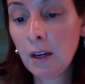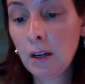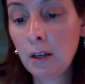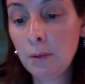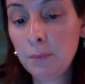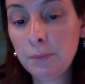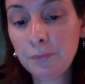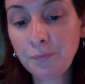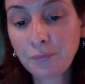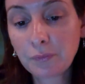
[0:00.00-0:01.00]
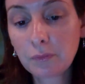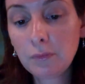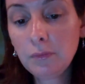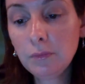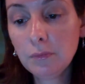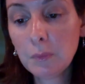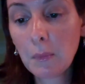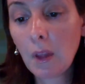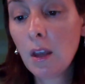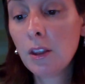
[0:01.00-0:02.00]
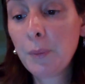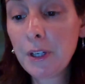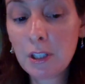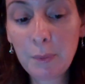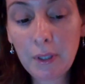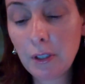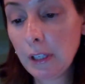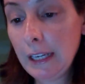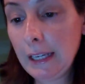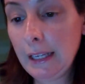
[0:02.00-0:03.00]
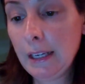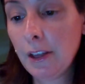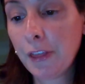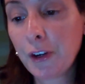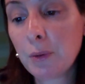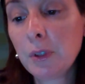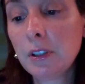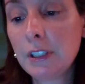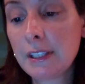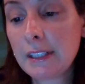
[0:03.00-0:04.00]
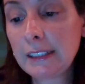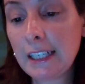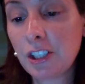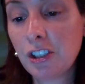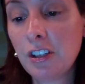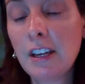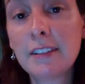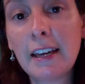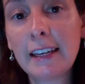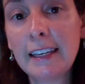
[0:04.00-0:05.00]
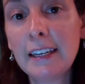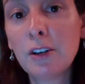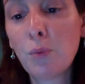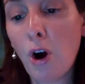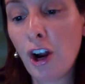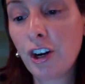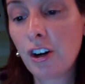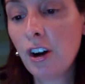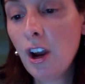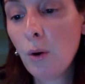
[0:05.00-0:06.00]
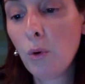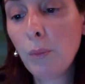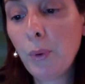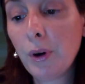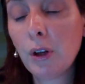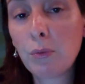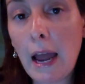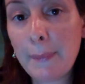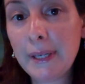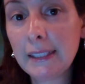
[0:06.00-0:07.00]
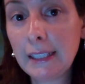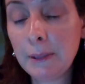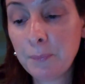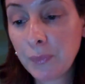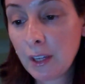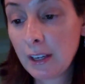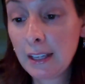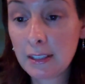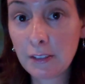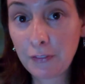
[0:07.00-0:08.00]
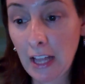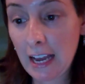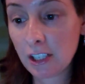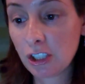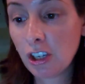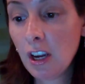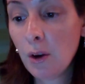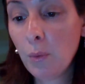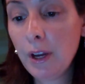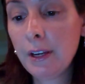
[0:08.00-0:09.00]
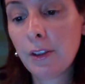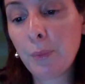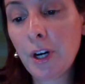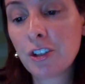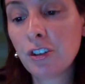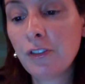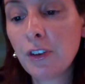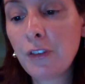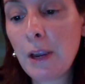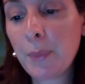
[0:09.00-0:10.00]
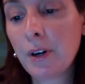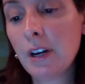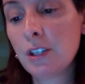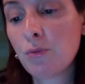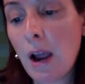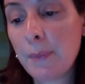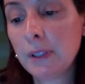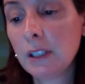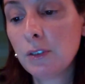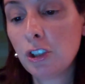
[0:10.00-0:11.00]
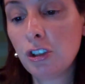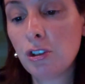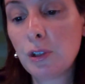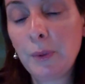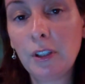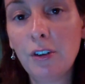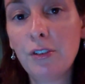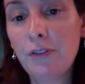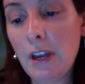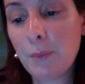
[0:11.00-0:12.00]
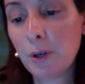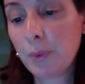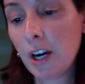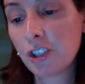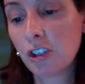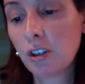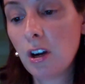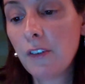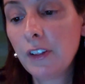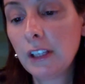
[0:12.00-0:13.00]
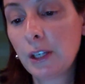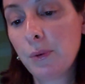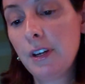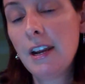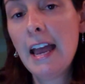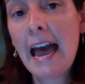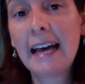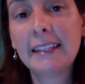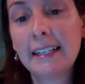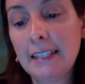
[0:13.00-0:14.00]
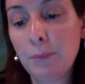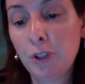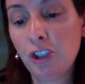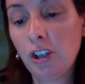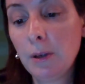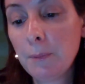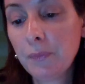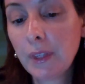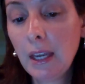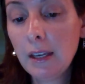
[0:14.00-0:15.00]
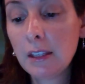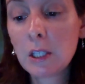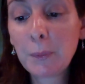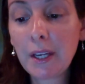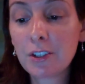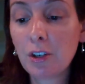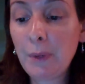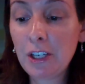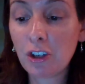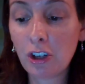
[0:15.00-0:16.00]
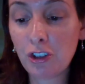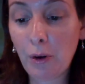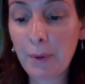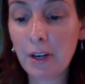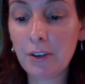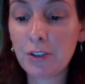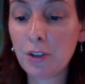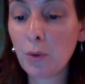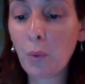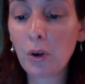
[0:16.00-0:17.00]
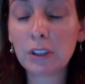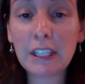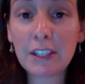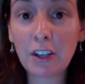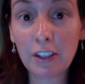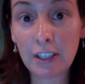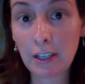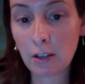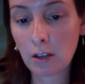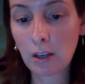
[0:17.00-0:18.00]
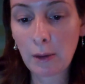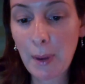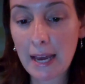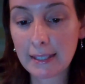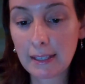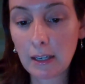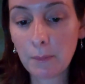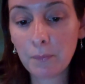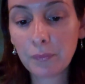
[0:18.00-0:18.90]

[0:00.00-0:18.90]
The principle in thermal distillation is that heated water will boil rapidly, hence flash, when the pressure of the vapor is rapidly reduced below the vapor pressure of the liquid at that temperature. These plants are major contributors to the world desalting capacity.